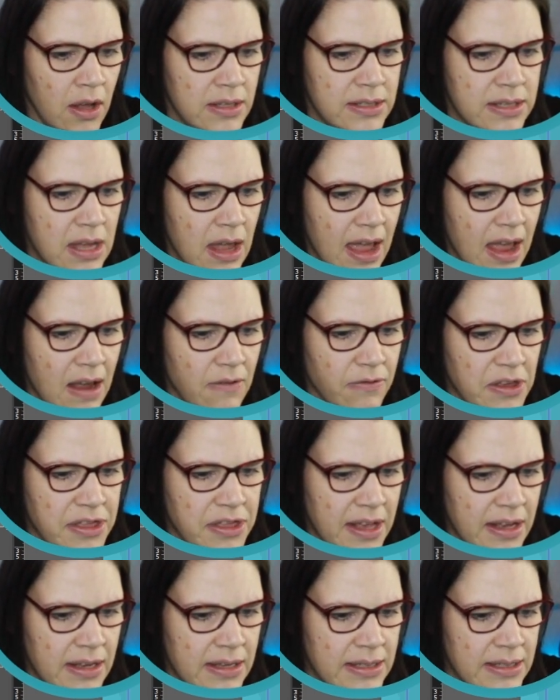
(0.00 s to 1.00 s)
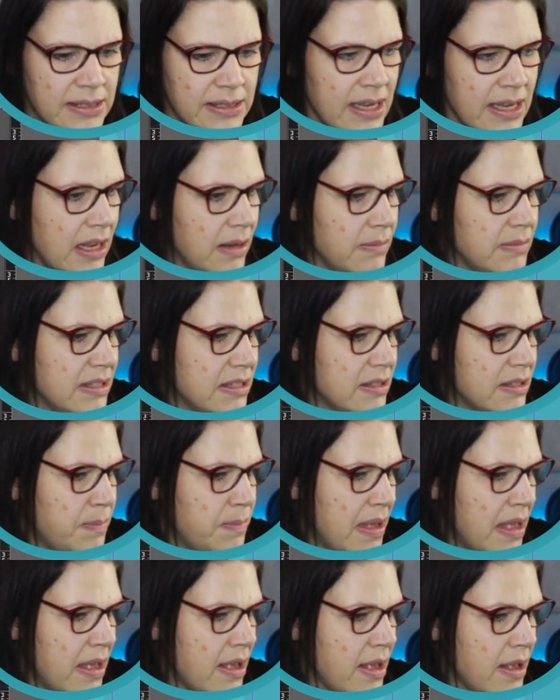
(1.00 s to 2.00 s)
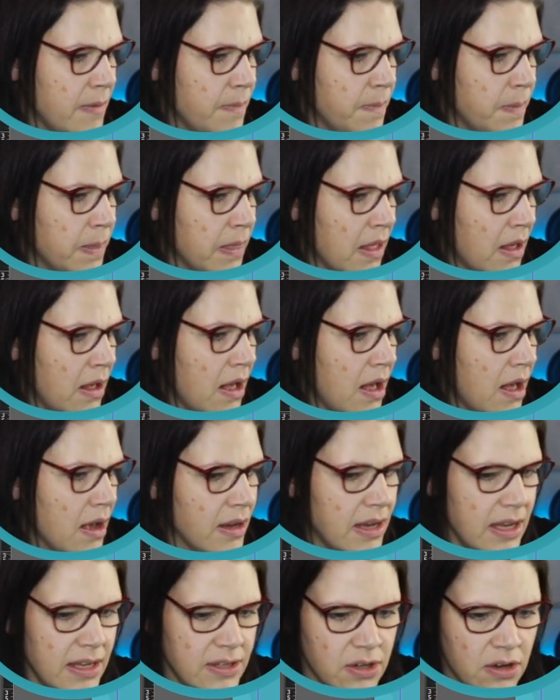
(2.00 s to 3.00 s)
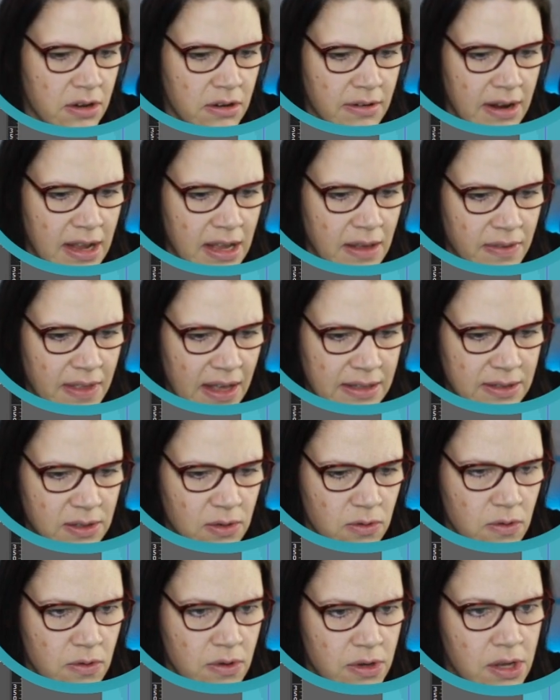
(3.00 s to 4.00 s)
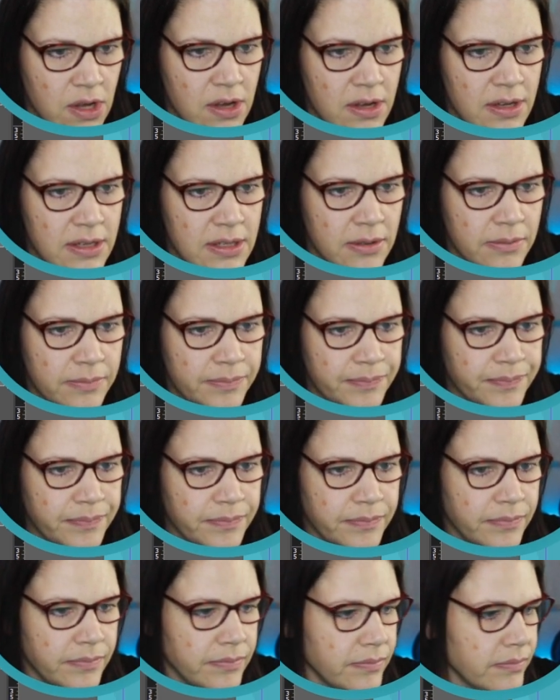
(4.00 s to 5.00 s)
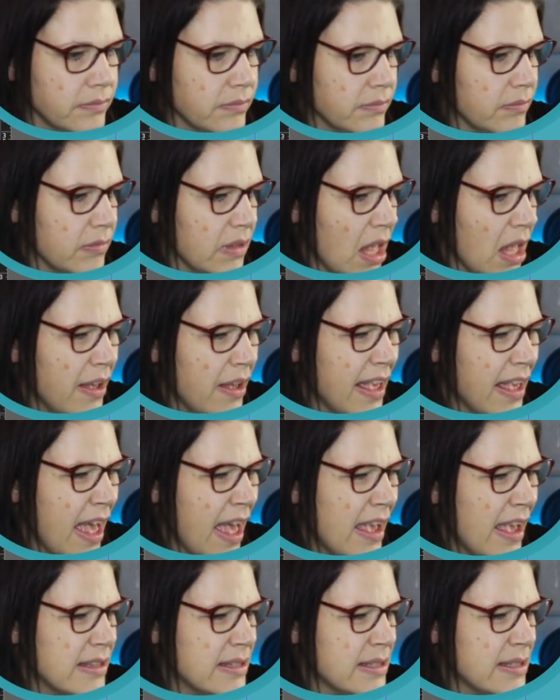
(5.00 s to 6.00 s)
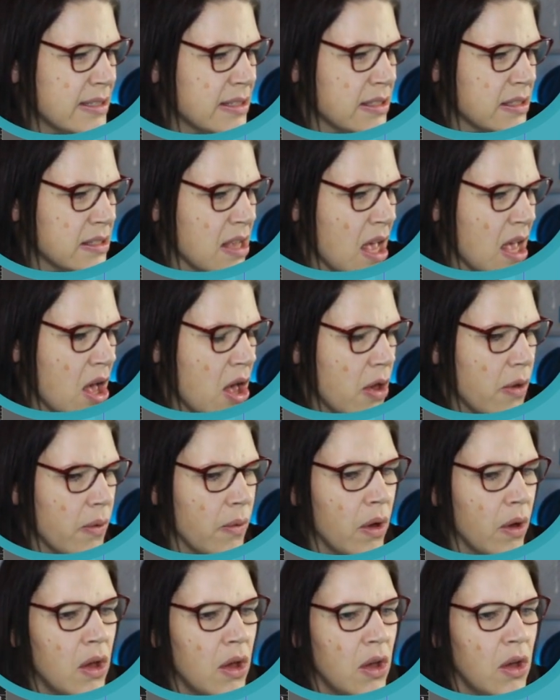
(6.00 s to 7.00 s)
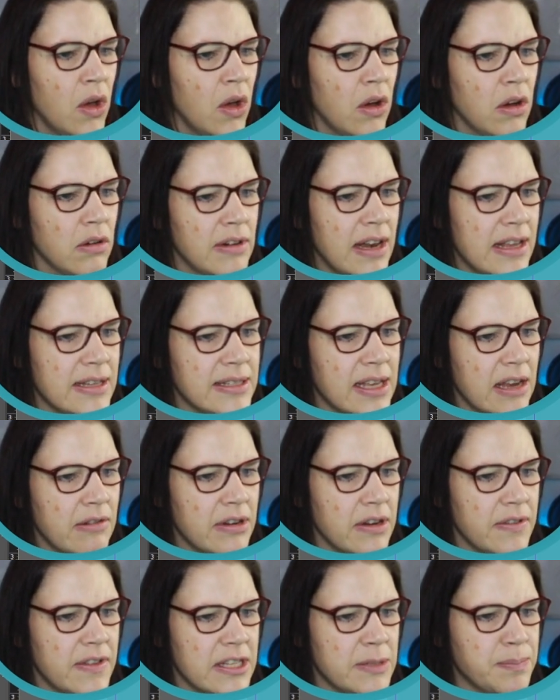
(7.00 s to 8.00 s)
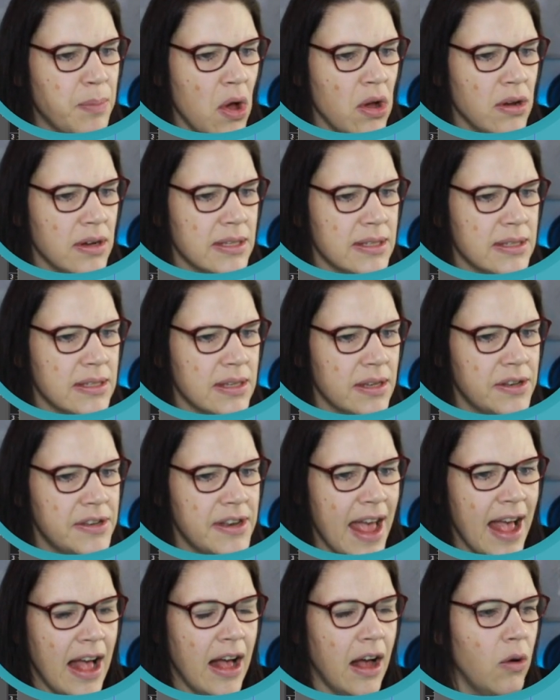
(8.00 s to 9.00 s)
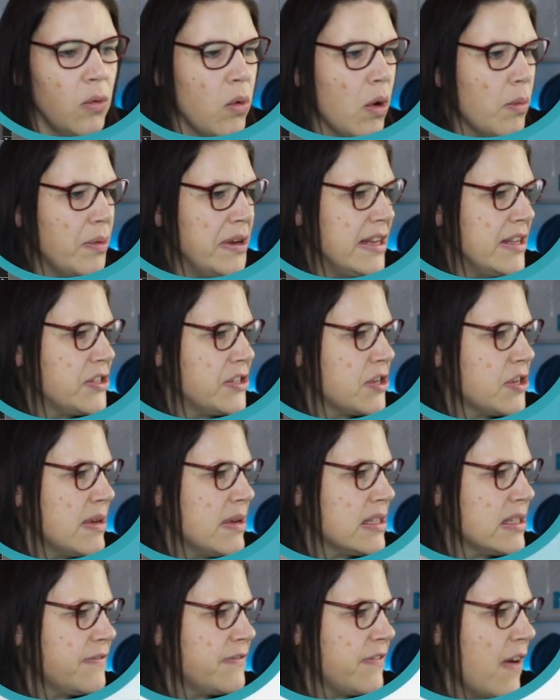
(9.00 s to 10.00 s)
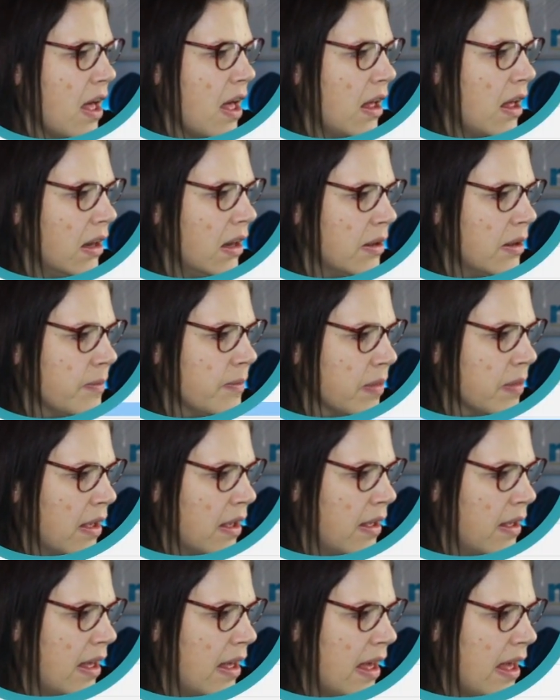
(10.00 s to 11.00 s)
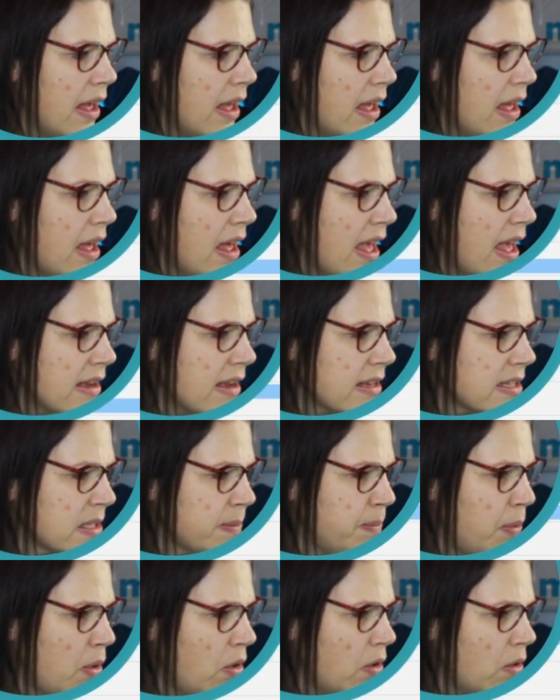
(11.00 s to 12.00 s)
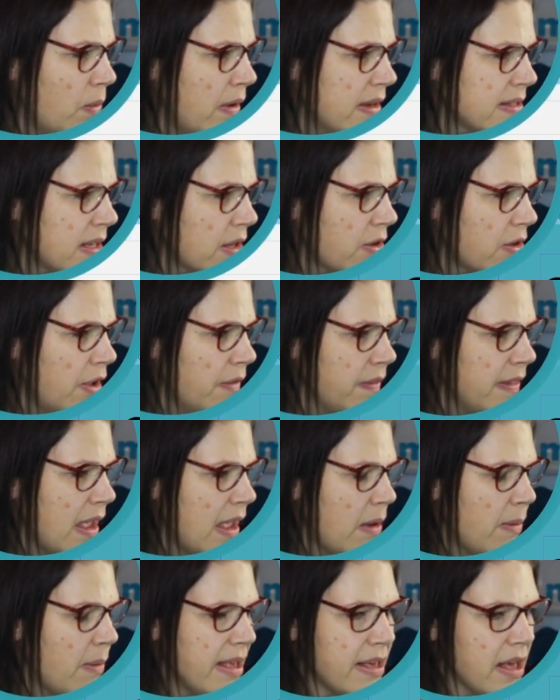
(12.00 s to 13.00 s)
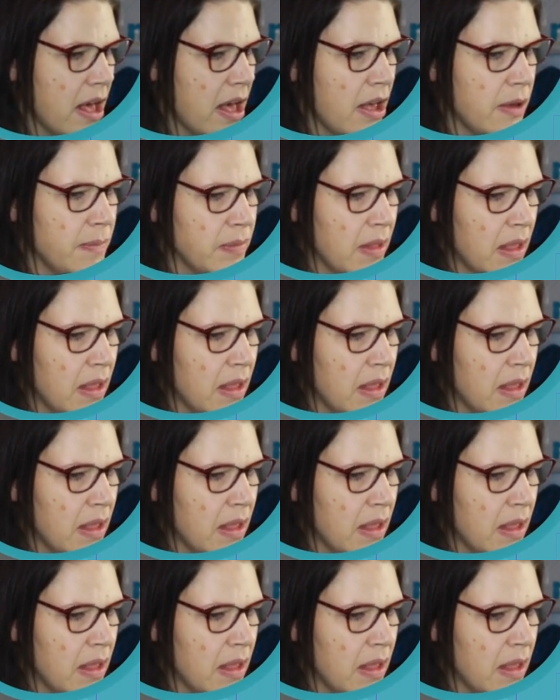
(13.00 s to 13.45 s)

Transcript: So everything seems to be hunky-dory. That's all good. Okay, so let's get rid of this box. Now what we need to do is File, Export. Where's it gone? There we go.